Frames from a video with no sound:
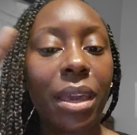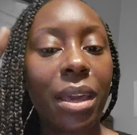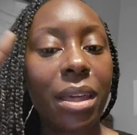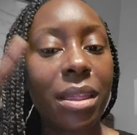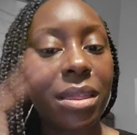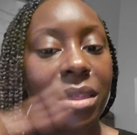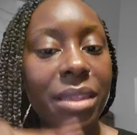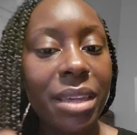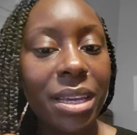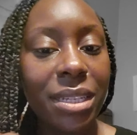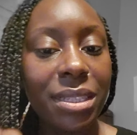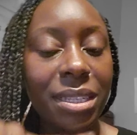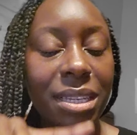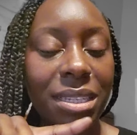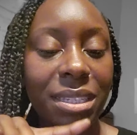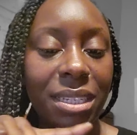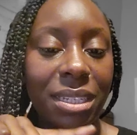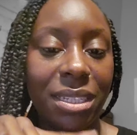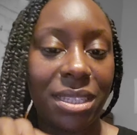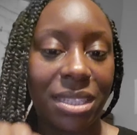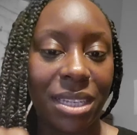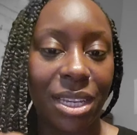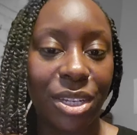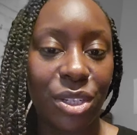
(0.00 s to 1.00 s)
This is
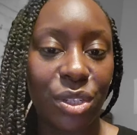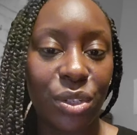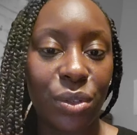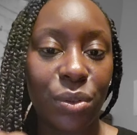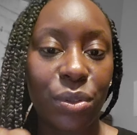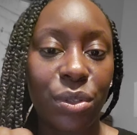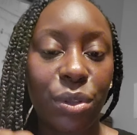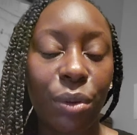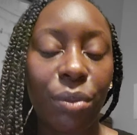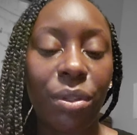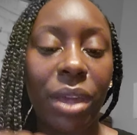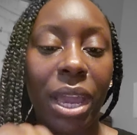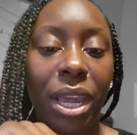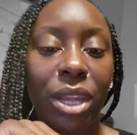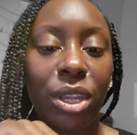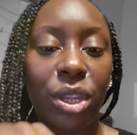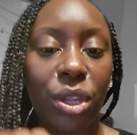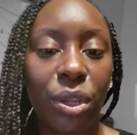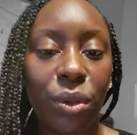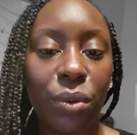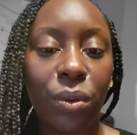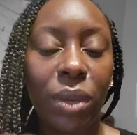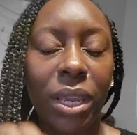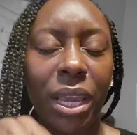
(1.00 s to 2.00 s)
essential so that
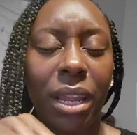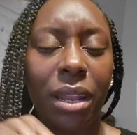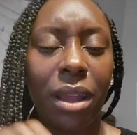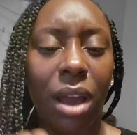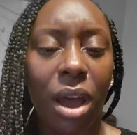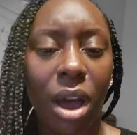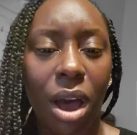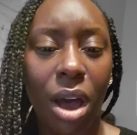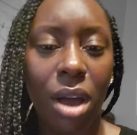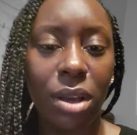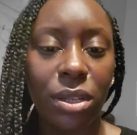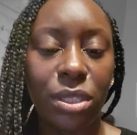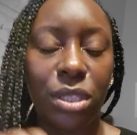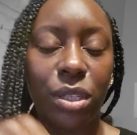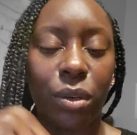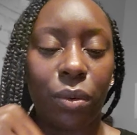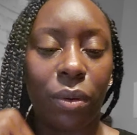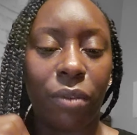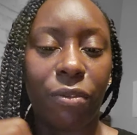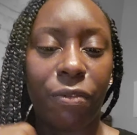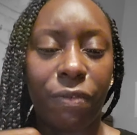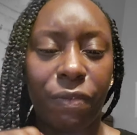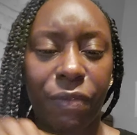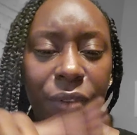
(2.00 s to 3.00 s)
you can
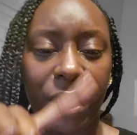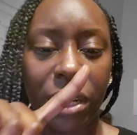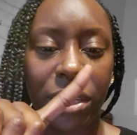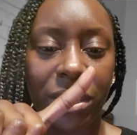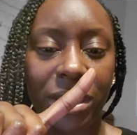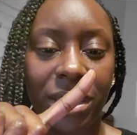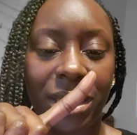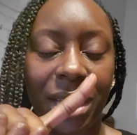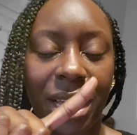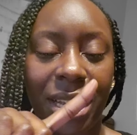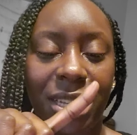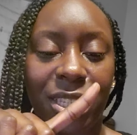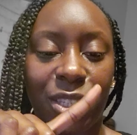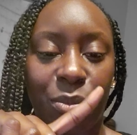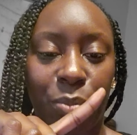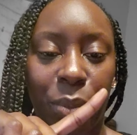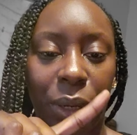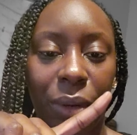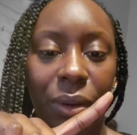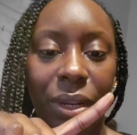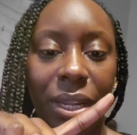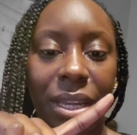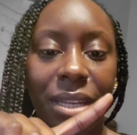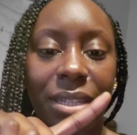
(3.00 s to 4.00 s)
also first
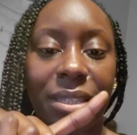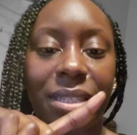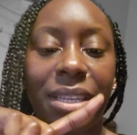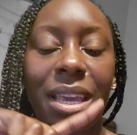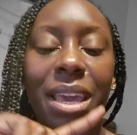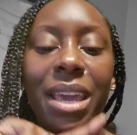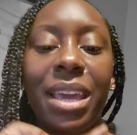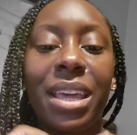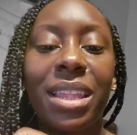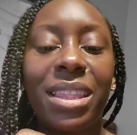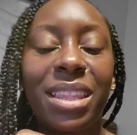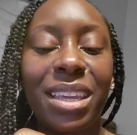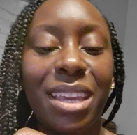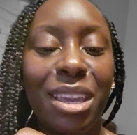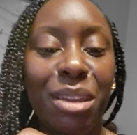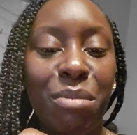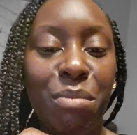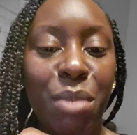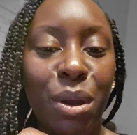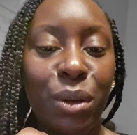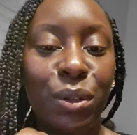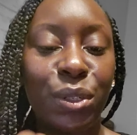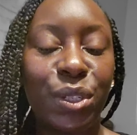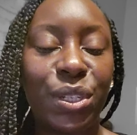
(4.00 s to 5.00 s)
experience the
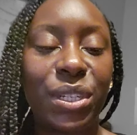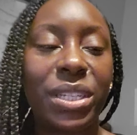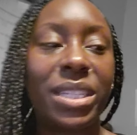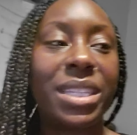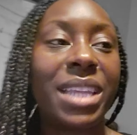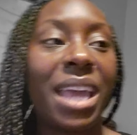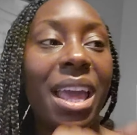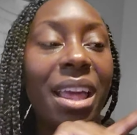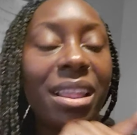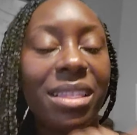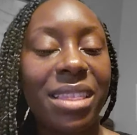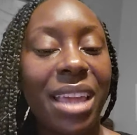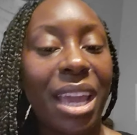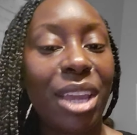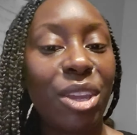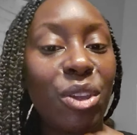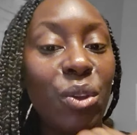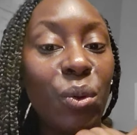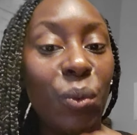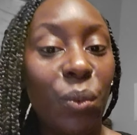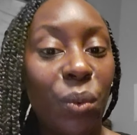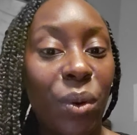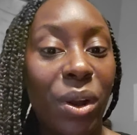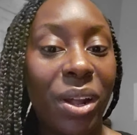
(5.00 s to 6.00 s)
emotion that you
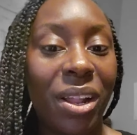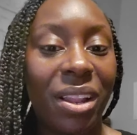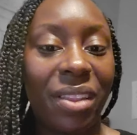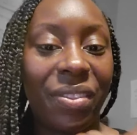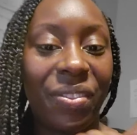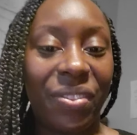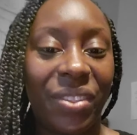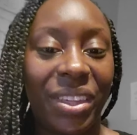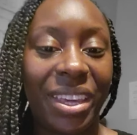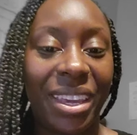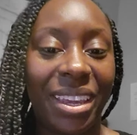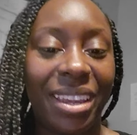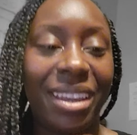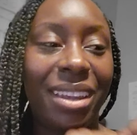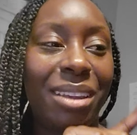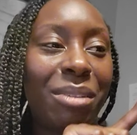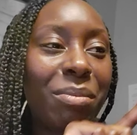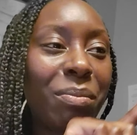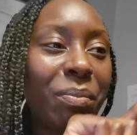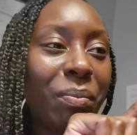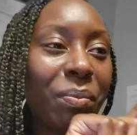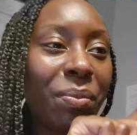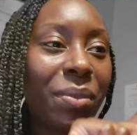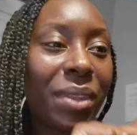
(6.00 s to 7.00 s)
want the
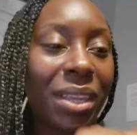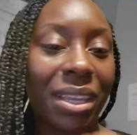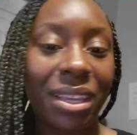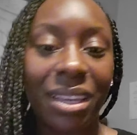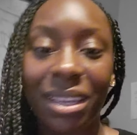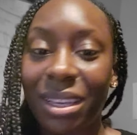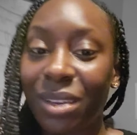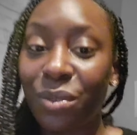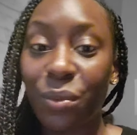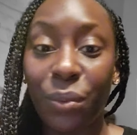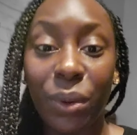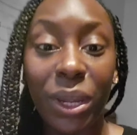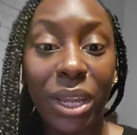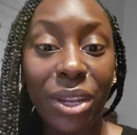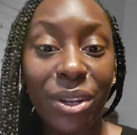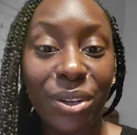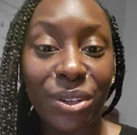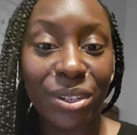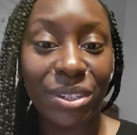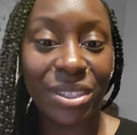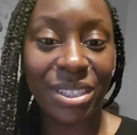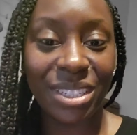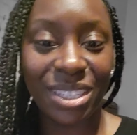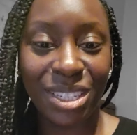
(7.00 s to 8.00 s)

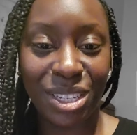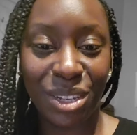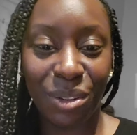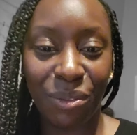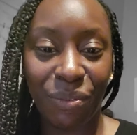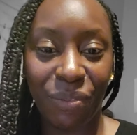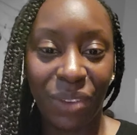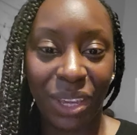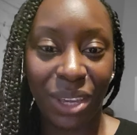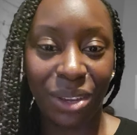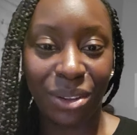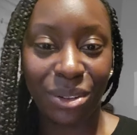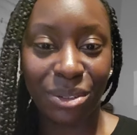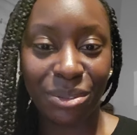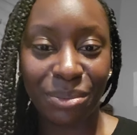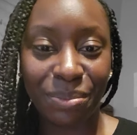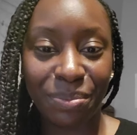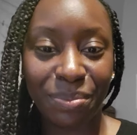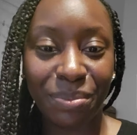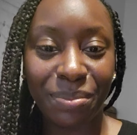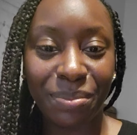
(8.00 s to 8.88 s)
reader to feel.